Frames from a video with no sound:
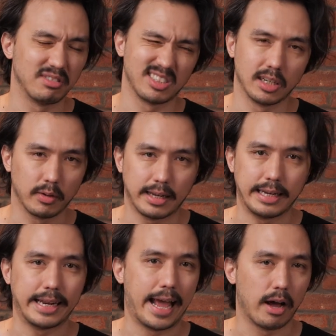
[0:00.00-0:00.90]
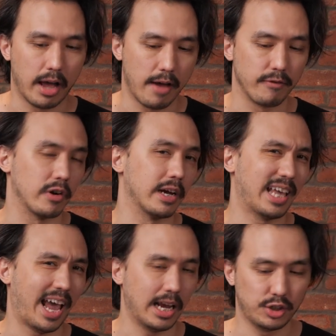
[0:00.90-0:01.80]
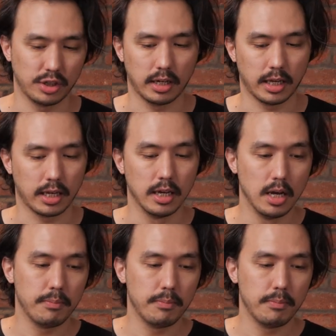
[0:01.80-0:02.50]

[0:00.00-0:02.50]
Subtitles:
Just, clean it out ever occasionally.